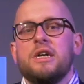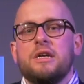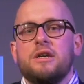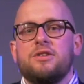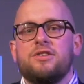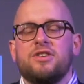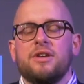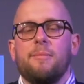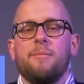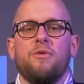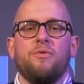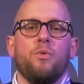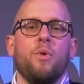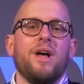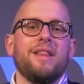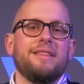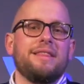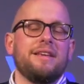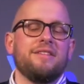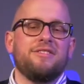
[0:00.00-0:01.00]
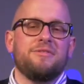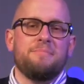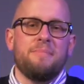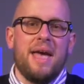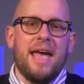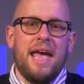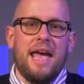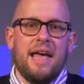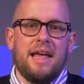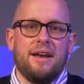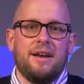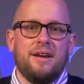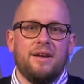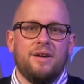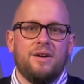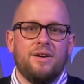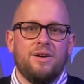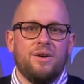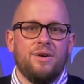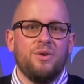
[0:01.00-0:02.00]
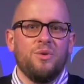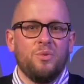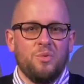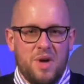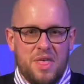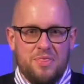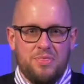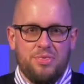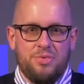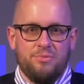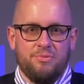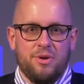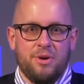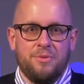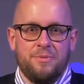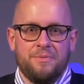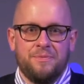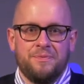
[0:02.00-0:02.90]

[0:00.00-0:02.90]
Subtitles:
some of what this man went through.